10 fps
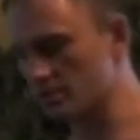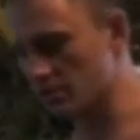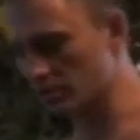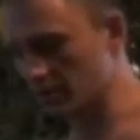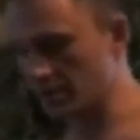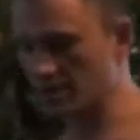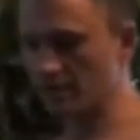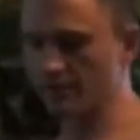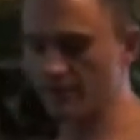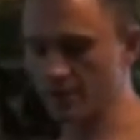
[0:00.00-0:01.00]
certainly
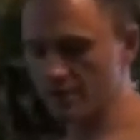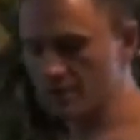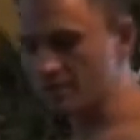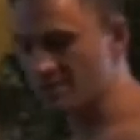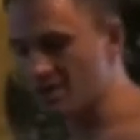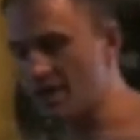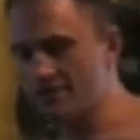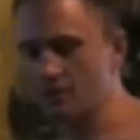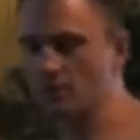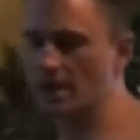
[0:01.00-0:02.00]
enough. So then
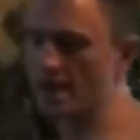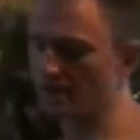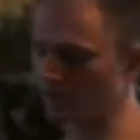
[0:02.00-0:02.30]
after we add